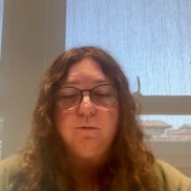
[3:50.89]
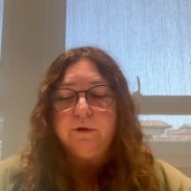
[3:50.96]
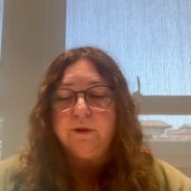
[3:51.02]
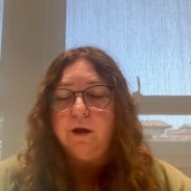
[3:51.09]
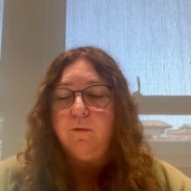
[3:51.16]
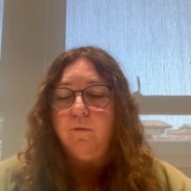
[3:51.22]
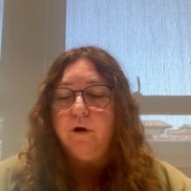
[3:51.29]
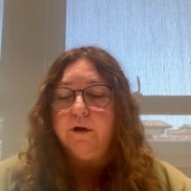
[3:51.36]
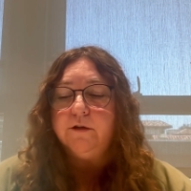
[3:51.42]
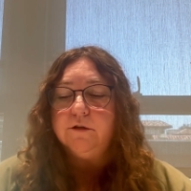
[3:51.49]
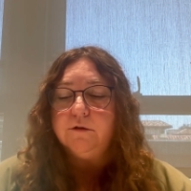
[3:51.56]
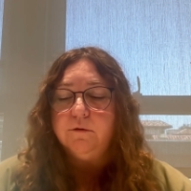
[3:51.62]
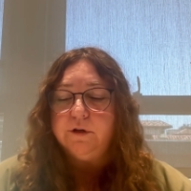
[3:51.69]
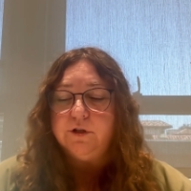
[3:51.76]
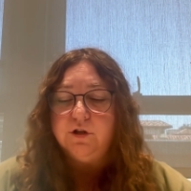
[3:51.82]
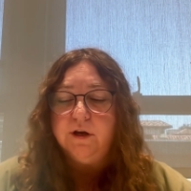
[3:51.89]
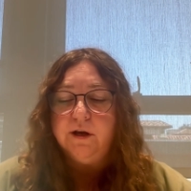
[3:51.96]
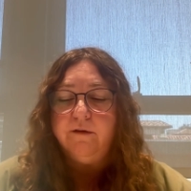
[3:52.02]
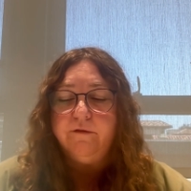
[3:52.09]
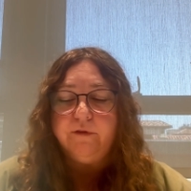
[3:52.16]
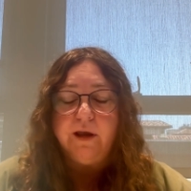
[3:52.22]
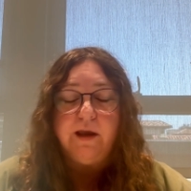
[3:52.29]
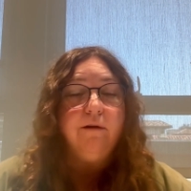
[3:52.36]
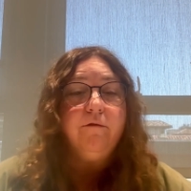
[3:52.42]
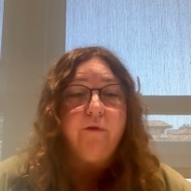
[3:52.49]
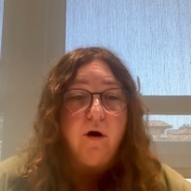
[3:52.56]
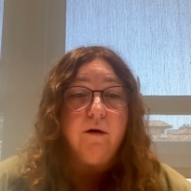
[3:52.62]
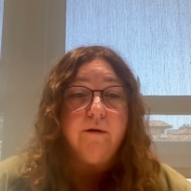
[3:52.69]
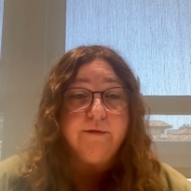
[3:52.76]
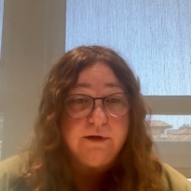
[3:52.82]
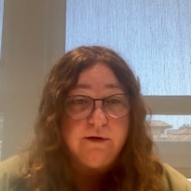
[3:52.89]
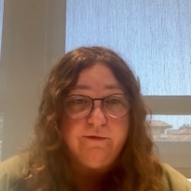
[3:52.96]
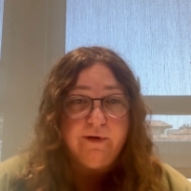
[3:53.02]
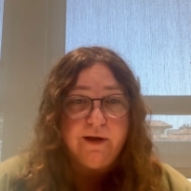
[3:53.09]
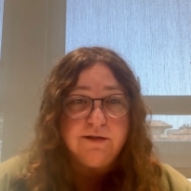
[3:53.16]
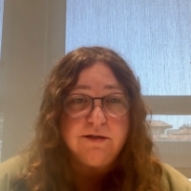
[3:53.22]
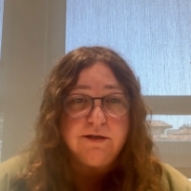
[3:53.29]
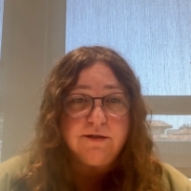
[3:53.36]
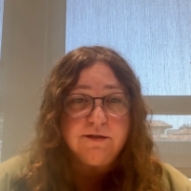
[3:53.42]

what they want to achieve involves inventing